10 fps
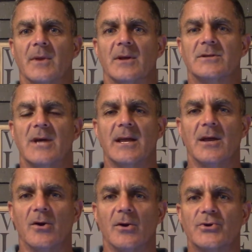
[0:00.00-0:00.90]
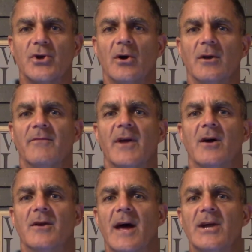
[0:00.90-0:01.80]
taking control of their
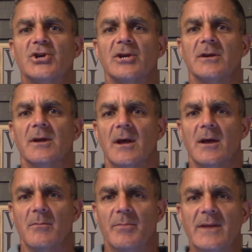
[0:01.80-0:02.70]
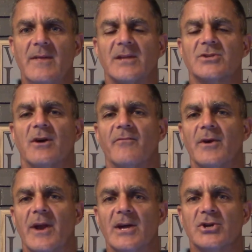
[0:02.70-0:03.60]
own nation, being that
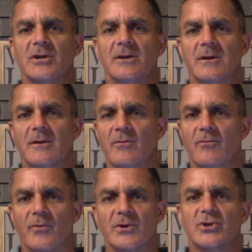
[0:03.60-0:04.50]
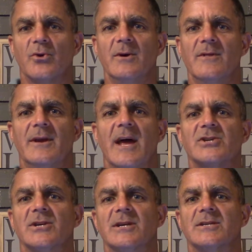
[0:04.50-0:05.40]
sovereign nation, restoring the
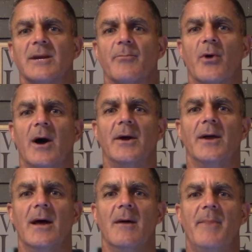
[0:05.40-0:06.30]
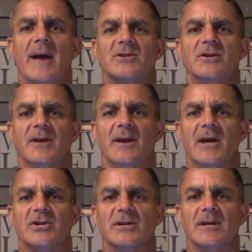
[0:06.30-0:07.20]
nationalistic pride back to their
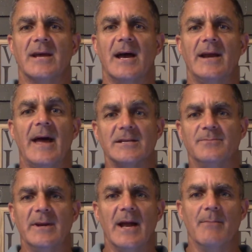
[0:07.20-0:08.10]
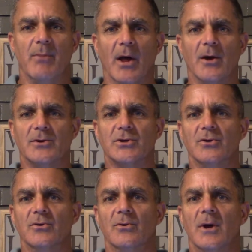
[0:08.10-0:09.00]
nation again, has been a blow
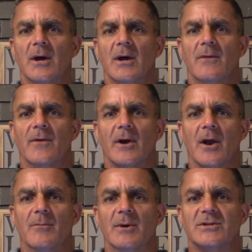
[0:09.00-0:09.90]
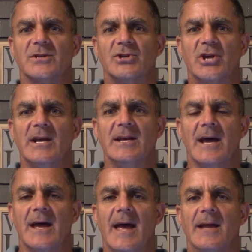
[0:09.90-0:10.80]
to the globalist
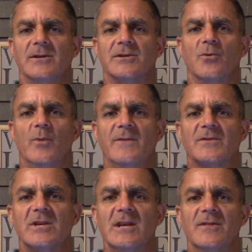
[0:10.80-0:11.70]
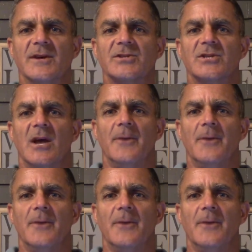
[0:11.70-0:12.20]
agenda. And we've seen this